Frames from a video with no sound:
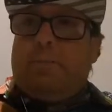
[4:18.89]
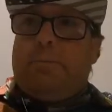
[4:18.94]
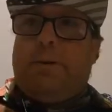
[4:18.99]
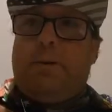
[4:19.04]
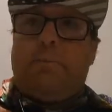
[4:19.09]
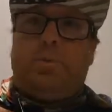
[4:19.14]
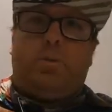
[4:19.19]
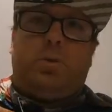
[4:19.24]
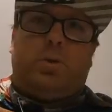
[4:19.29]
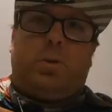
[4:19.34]

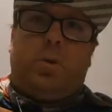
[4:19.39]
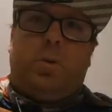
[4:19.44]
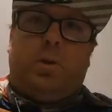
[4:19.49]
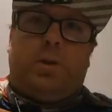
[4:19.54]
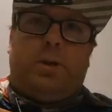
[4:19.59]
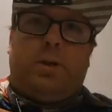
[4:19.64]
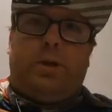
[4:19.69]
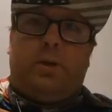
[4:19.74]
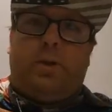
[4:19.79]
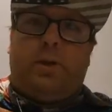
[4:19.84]
People will
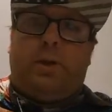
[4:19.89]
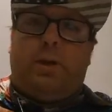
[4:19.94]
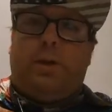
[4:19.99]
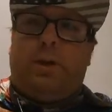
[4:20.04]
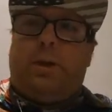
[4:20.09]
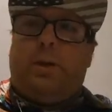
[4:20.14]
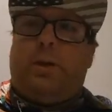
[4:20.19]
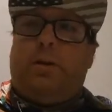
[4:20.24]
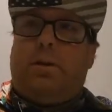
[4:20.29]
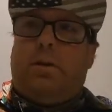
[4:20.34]
quit doing it.
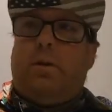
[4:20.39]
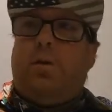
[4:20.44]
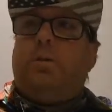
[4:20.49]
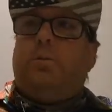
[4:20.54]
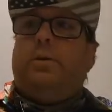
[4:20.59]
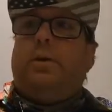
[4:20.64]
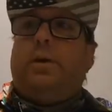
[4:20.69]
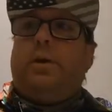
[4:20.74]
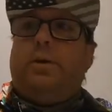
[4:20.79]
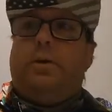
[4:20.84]

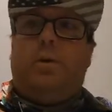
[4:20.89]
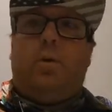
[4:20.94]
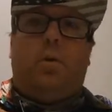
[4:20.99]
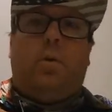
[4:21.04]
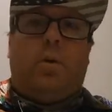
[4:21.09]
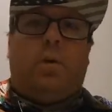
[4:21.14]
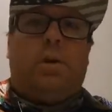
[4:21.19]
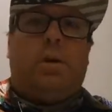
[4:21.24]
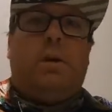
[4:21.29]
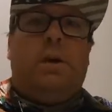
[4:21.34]

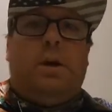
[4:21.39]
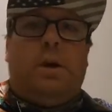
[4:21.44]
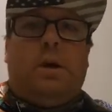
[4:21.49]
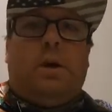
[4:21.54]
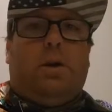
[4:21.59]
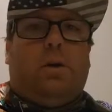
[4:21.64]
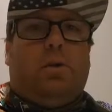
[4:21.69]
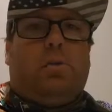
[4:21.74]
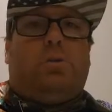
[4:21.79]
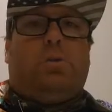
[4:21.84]
Or
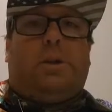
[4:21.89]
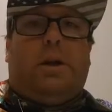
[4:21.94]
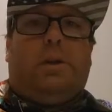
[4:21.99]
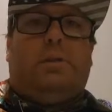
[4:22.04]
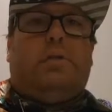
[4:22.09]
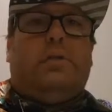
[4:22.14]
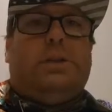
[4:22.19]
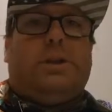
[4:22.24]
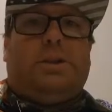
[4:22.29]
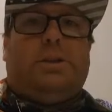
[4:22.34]
it'll
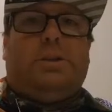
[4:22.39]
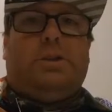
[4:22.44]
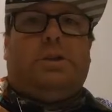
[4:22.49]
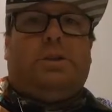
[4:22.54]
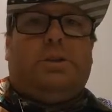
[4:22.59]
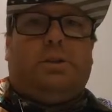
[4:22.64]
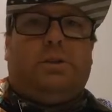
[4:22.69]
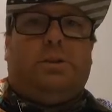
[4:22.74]
definitely